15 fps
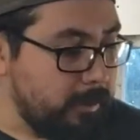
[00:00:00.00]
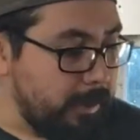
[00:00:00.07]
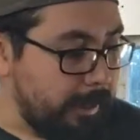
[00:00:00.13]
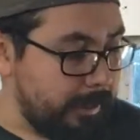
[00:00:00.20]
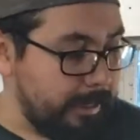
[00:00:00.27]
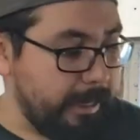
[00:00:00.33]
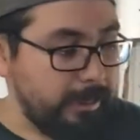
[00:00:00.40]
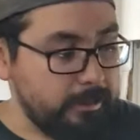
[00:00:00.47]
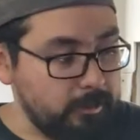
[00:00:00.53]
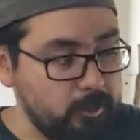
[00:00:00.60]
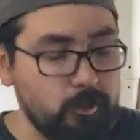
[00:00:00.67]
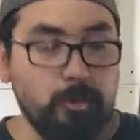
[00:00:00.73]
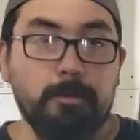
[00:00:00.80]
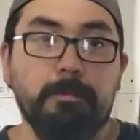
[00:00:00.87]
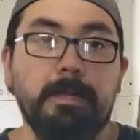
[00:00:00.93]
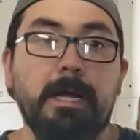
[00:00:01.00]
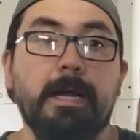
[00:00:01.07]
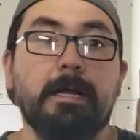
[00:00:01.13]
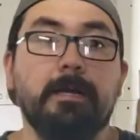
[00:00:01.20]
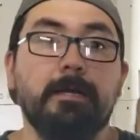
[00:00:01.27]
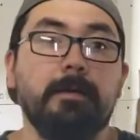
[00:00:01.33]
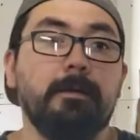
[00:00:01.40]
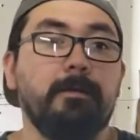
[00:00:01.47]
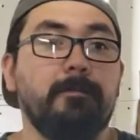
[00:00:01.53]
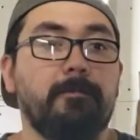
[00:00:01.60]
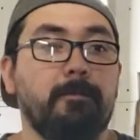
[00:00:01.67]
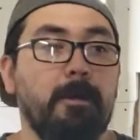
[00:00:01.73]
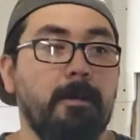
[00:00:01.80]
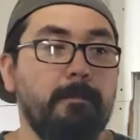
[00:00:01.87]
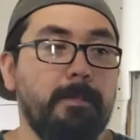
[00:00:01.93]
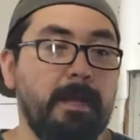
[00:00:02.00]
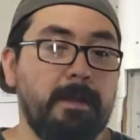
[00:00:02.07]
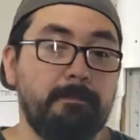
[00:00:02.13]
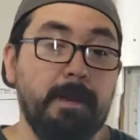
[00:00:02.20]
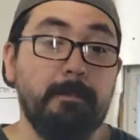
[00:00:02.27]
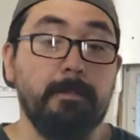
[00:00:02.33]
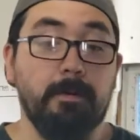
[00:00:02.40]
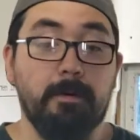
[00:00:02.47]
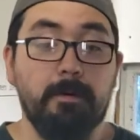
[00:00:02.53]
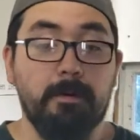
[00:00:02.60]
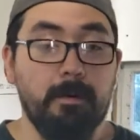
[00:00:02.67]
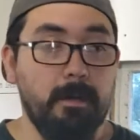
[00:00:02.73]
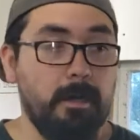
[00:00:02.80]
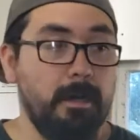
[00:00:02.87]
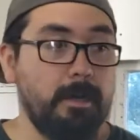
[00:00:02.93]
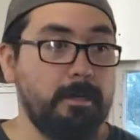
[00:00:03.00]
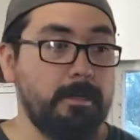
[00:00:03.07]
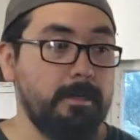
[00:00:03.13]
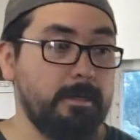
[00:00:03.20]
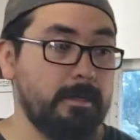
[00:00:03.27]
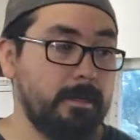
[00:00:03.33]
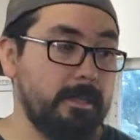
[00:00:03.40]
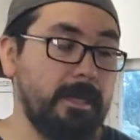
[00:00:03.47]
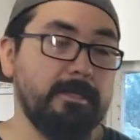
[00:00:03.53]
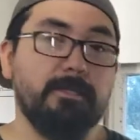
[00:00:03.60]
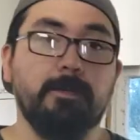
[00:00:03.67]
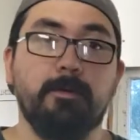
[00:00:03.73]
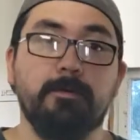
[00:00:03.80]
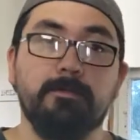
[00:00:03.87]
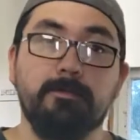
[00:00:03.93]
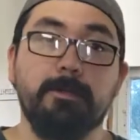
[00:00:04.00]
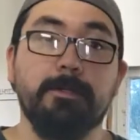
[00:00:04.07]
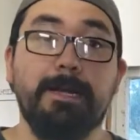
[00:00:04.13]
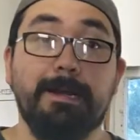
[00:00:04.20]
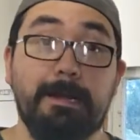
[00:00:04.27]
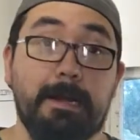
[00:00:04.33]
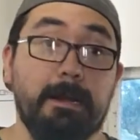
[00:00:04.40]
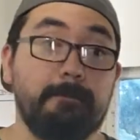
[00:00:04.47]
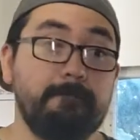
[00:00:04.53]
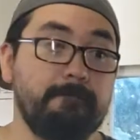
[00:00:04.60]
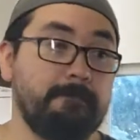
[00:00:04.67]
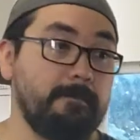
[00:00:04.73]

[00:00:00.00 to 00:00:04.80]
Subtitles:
I got the short block from a member on ClassicOldsmobile.com.